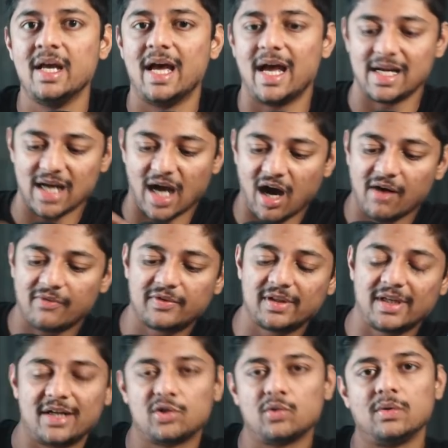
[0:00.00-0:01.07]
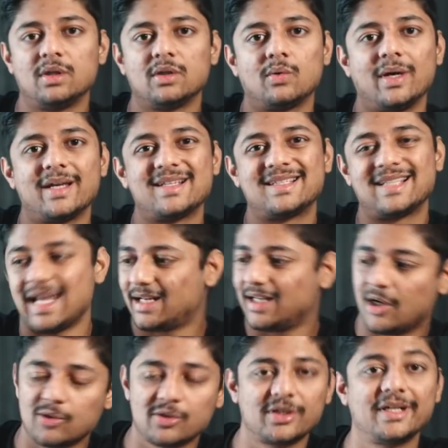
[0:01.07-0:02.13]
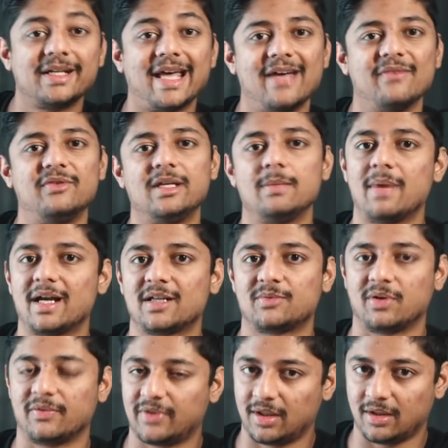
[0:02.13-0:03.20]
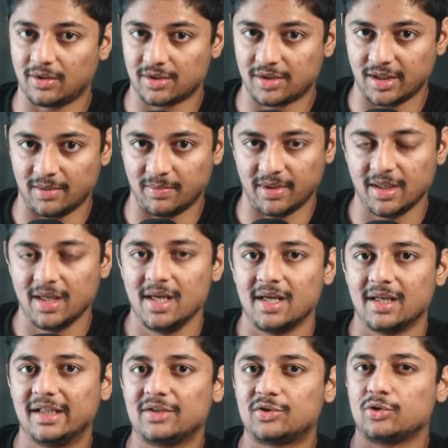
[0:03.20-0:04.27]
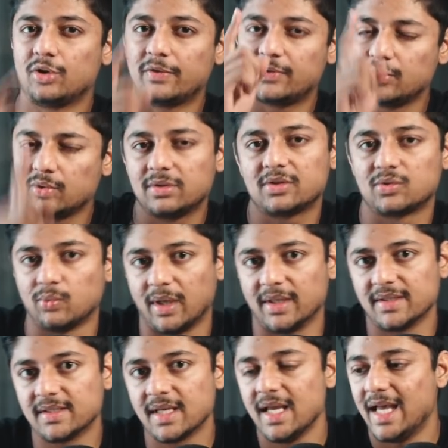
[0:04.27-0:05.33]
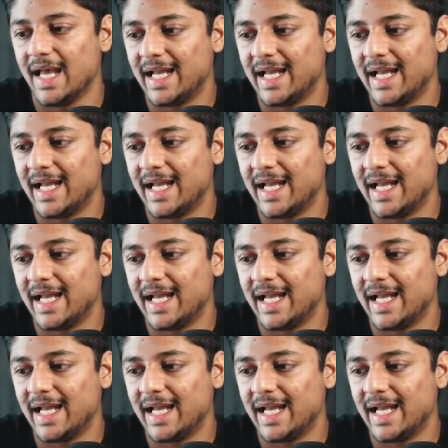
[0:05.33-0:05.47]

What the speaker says: And after that, you will know exactly how to read every bank's profit and loss statement, right? So you have to do this once.